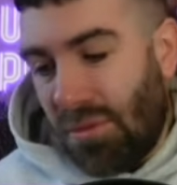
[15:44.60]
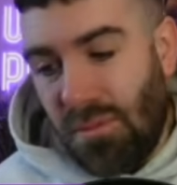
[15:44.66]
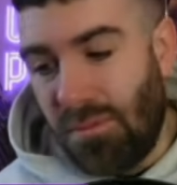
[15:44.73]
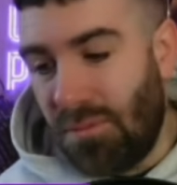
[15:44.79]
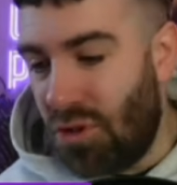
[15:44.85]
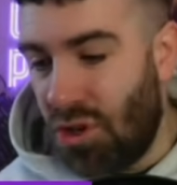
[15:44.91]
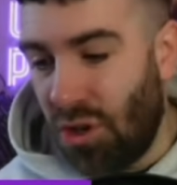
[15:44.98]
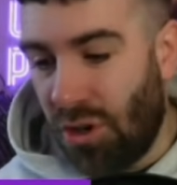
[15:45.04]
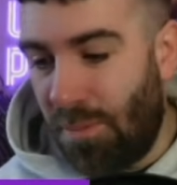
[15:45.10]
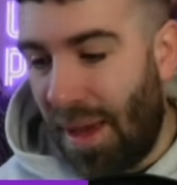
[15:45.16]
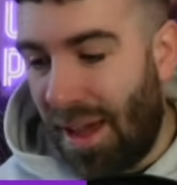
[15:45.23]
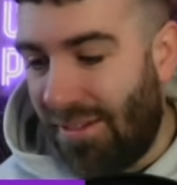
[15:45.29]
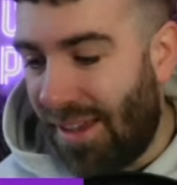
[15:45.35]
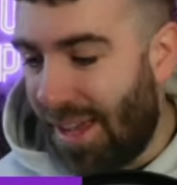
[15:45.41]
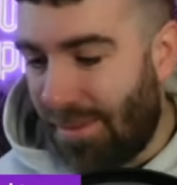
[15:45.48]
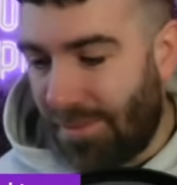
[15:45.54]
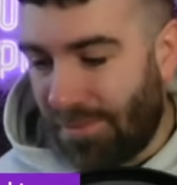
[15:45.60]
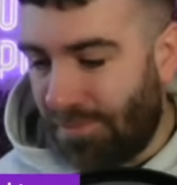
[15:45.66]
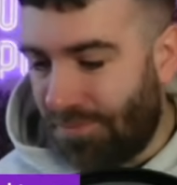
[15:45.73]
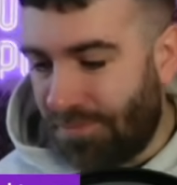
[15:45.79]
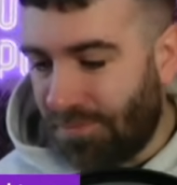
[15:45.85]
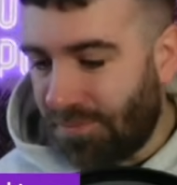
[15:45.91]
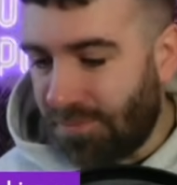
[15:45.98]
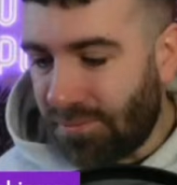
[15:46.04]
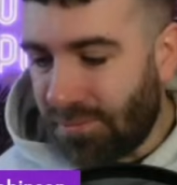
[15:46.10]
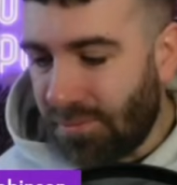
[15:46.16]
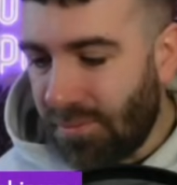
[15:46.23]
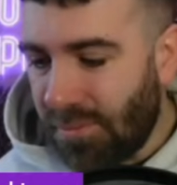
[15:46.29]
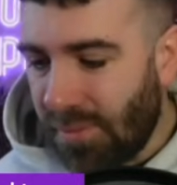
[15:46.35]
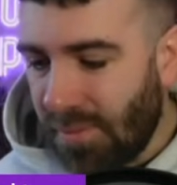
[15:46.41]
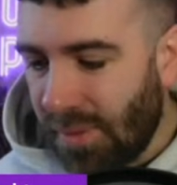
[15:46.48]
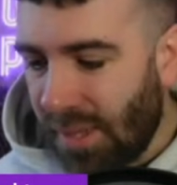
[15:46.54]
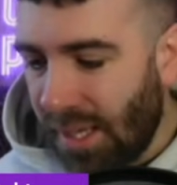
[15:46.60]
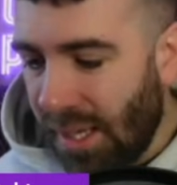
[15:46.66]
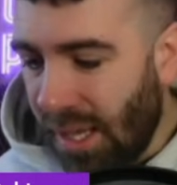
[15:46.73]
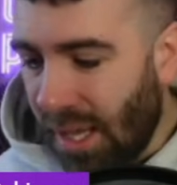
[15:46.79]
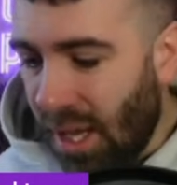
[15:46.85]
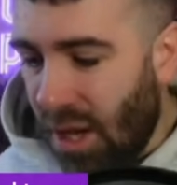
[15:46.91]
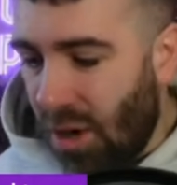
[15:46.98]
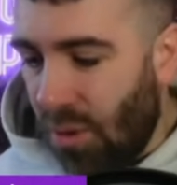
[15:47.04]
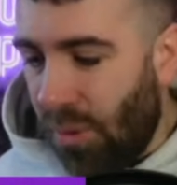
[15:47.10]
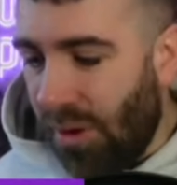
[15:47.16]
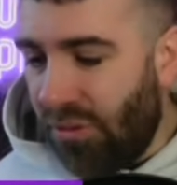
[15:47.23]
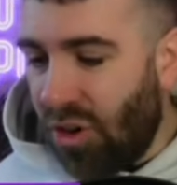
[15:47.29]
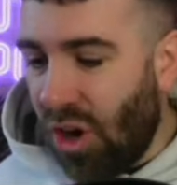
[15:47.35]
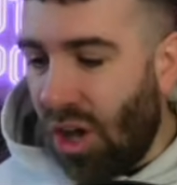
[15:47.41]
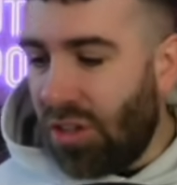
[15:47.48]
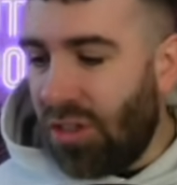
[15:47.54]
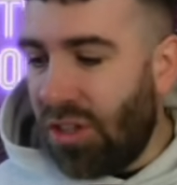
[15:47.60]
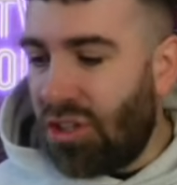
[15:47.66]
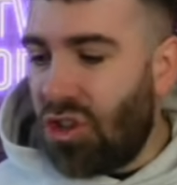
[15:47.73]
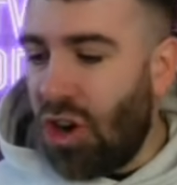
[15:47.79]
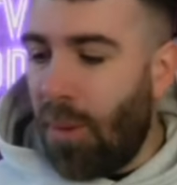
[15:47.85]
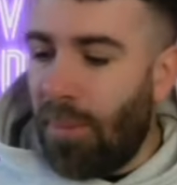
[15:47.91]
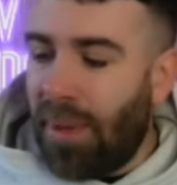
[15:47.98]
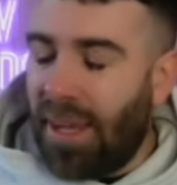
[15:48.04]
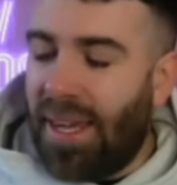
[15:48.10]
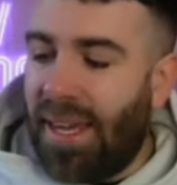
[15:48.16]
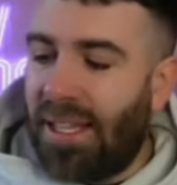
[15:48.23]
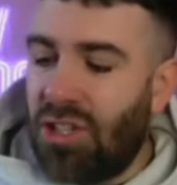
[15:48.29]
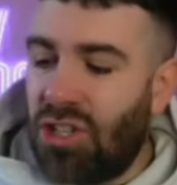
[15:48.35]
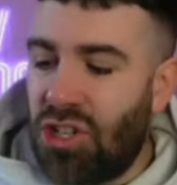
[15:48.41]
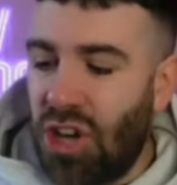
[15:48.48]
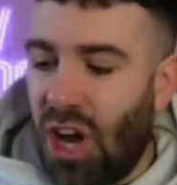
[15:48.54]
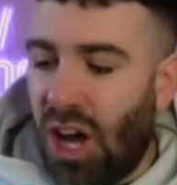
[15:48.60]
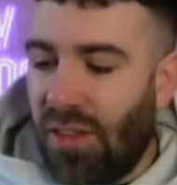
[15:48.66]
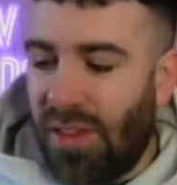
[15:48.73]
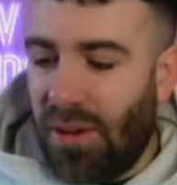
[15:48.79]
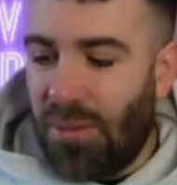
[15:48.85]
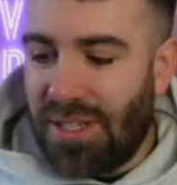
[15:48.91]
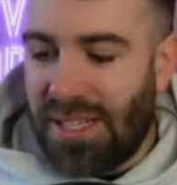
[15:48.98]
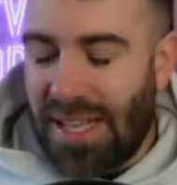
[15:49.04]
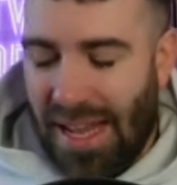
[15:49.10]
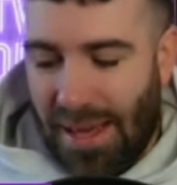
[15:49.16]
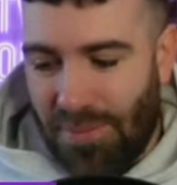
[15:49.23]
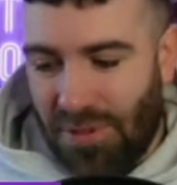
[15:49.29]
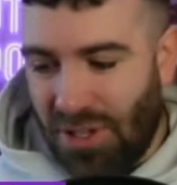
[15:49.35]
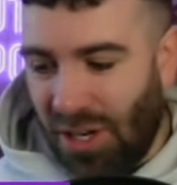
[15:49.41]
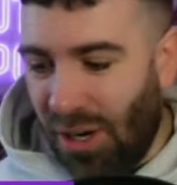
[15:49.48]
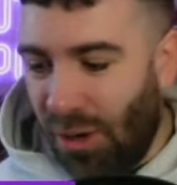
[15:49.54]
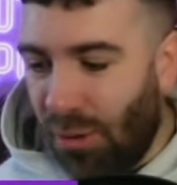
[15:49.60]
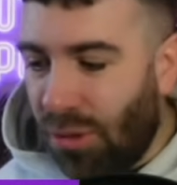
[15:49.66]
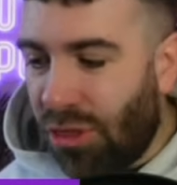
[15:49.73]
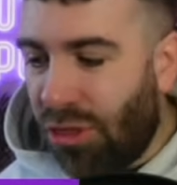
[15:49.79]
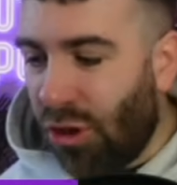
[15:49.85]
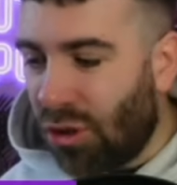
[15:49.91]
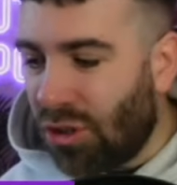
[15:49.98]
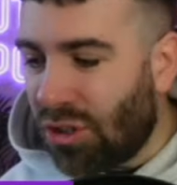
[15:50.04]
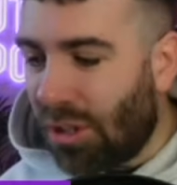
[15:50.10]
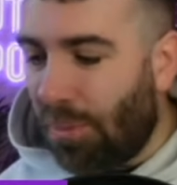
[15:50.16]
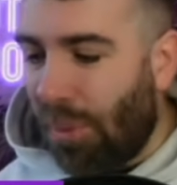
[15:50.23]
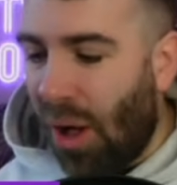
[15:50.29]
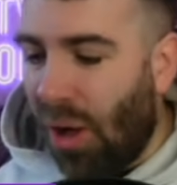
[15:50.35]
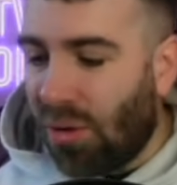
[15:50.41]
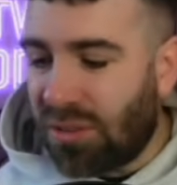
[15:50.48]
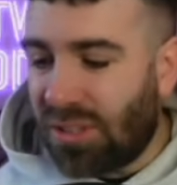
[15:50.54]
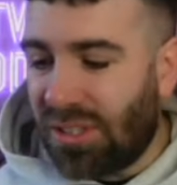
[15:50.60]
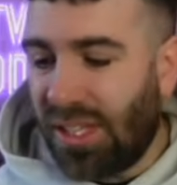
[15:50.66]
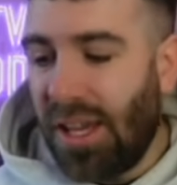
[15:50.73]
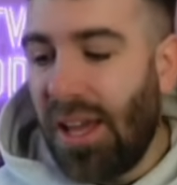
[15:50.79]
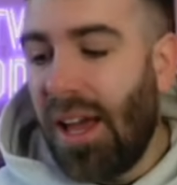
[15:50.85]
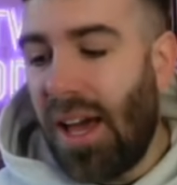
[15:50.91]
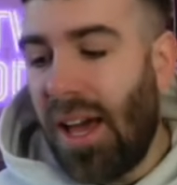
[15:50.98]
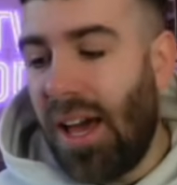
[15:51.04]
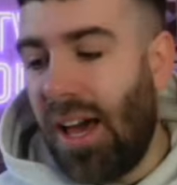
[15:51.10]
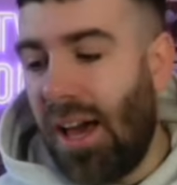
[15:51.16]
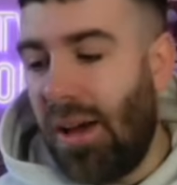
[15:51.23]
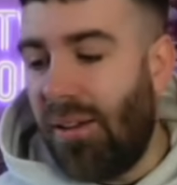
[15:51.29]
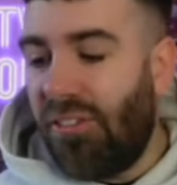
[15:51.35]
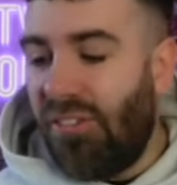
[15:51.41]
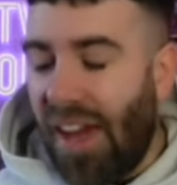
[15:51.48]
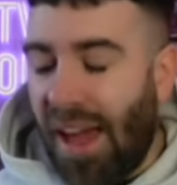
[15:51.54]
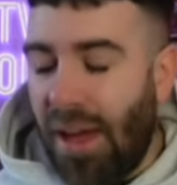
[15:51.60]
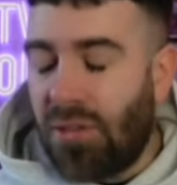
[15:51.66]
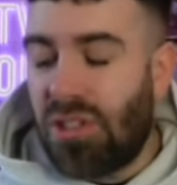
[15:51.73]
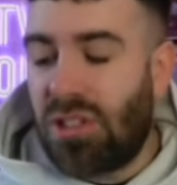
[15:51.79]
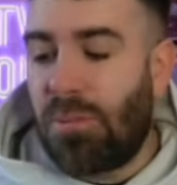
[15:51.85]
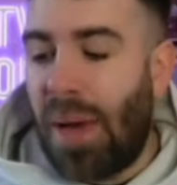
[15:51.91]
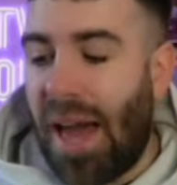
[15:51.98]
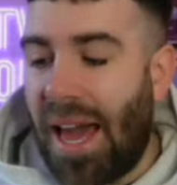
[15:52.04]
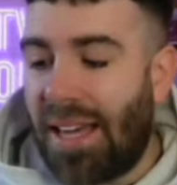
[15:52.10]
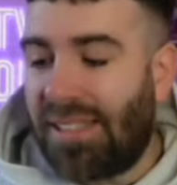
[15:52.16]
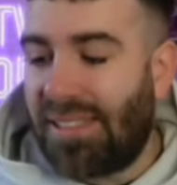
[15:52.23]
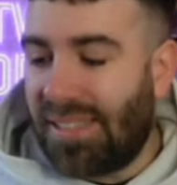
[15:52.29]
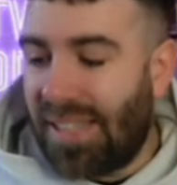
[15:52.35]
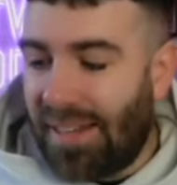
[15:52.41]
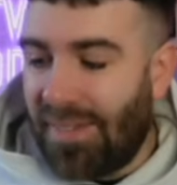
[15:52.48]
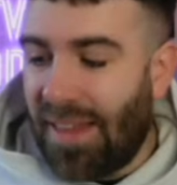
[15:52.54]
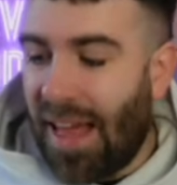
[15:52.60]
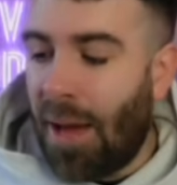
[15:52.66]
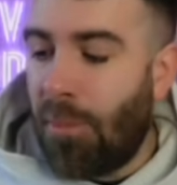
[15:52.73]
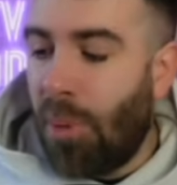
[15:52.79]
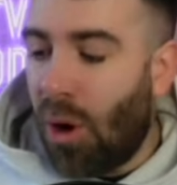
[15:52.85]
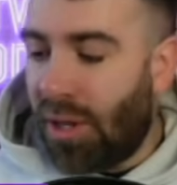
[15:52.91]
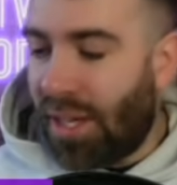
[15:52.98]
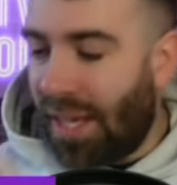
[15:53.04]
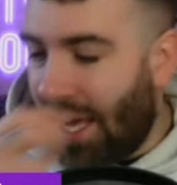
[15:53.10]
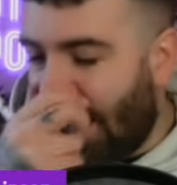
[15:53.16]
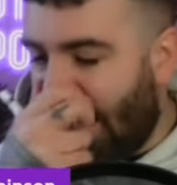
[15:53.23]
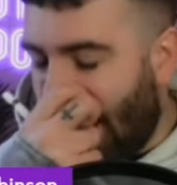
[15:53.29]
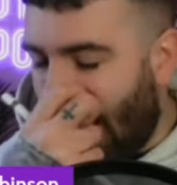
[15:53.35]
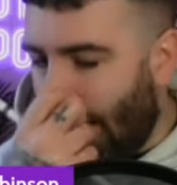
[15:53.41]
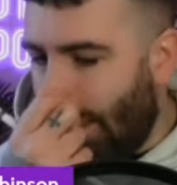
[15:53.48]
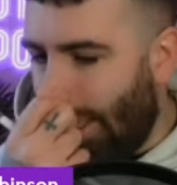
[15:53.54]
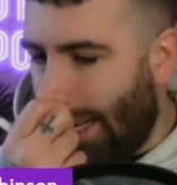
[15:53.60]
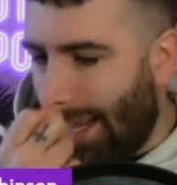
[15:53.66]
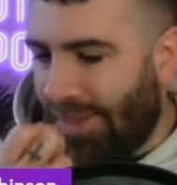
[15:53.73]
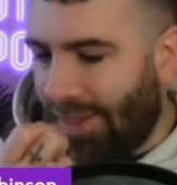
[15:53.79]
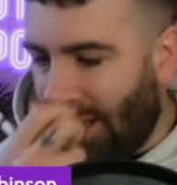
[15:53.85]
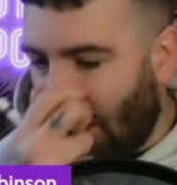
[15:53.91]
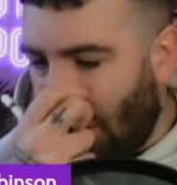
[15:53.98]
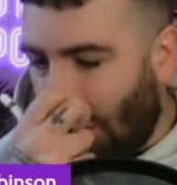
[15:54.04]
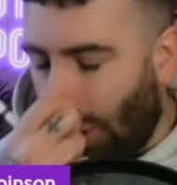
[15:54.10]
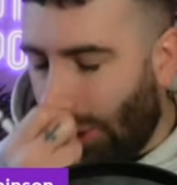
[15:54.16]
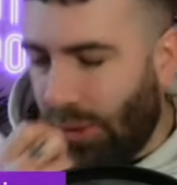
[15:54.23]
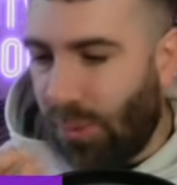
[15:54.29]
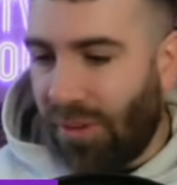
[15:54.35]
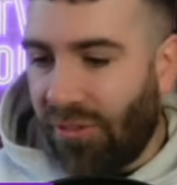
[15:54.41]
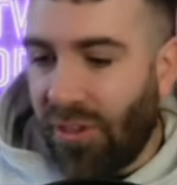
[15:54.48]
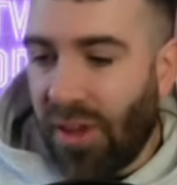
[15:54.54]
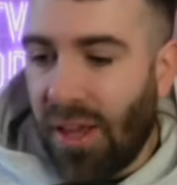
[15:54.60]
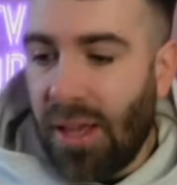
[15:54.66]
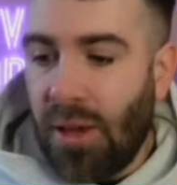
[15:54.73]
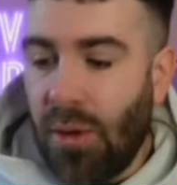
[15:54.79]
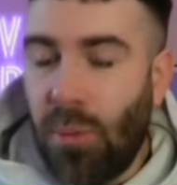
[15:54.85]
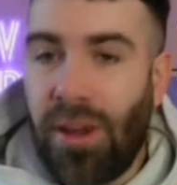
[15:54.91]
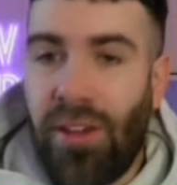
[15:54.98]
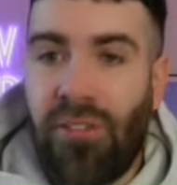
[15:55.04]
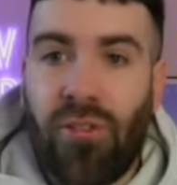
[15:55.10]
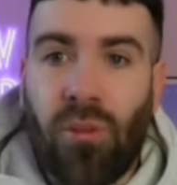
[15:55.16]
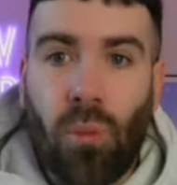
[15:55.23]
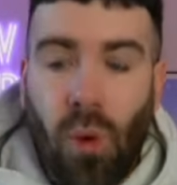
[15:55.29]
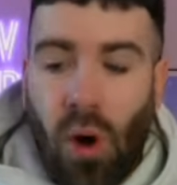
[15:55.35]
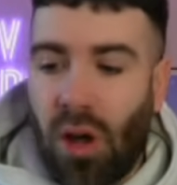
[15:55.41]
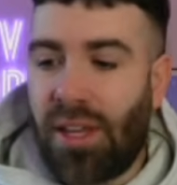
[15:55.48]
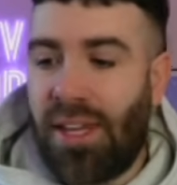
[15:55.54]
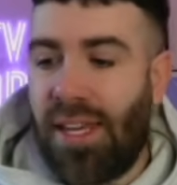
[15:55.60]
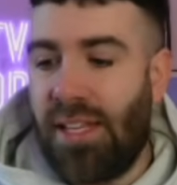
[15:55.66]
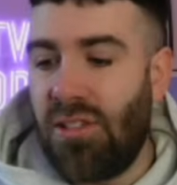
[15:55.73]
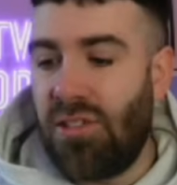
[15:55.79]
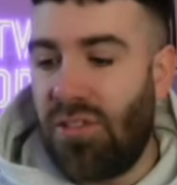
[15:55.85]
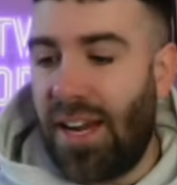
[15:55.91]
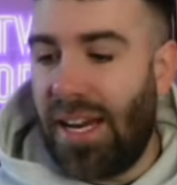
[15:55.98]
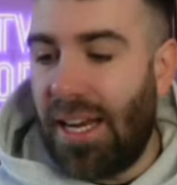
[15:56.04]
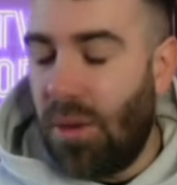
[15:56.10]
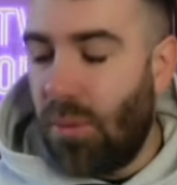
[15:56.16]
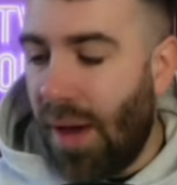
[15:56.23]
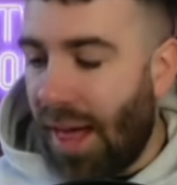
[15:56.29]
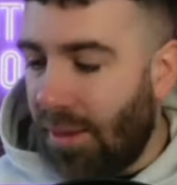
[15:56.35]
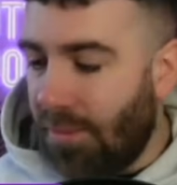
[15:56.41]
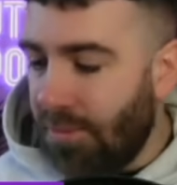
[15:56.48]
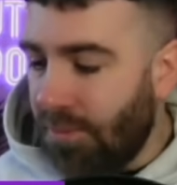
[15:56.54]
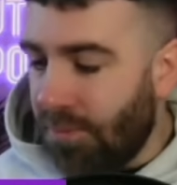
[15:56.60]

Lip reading: should bury it. We've got the John McGinn shot that was an absolute thunderbolt. Found space in that pocket again, led the line with Watkins really well.